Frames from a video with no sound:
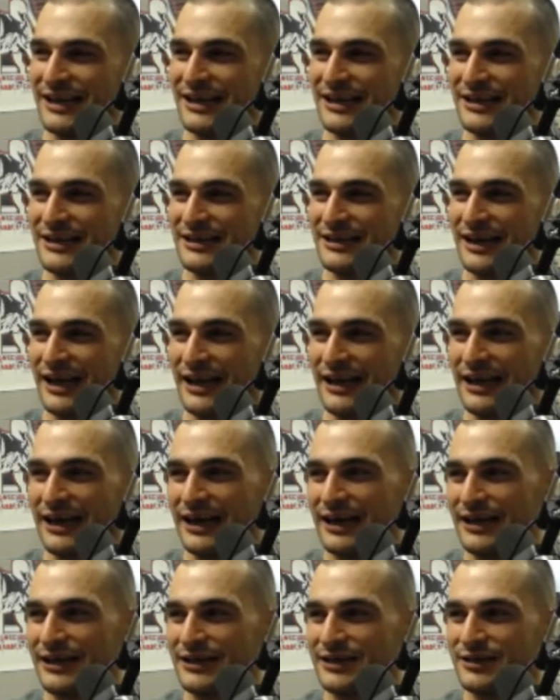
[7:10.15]
and I
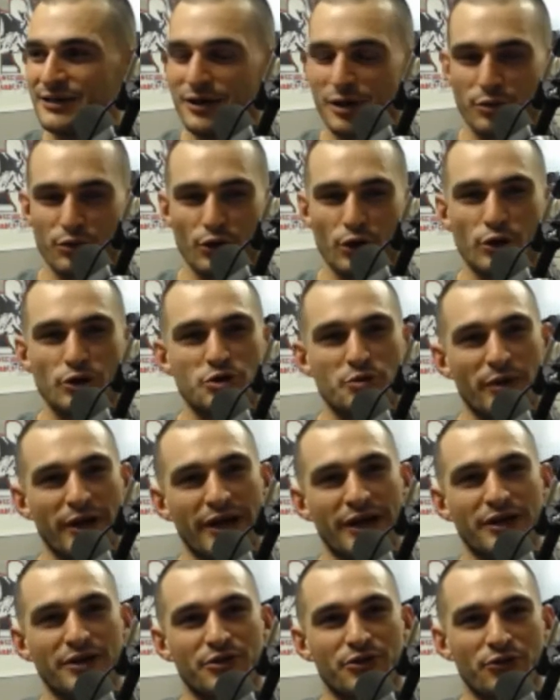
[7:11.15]
got approached
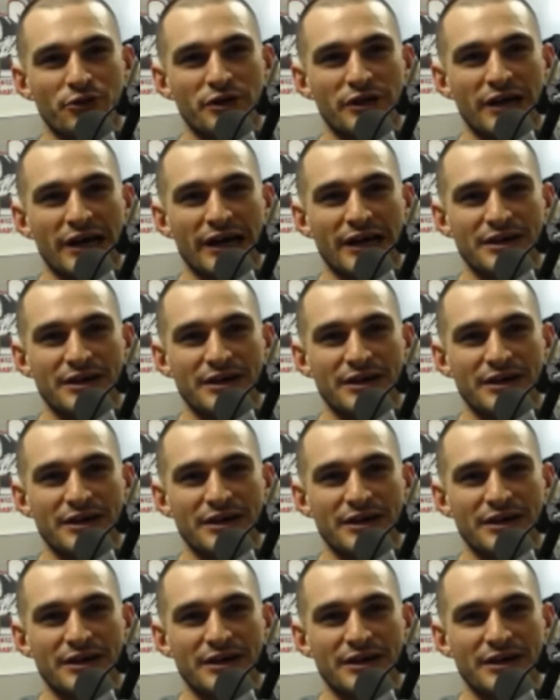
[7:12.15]
by 3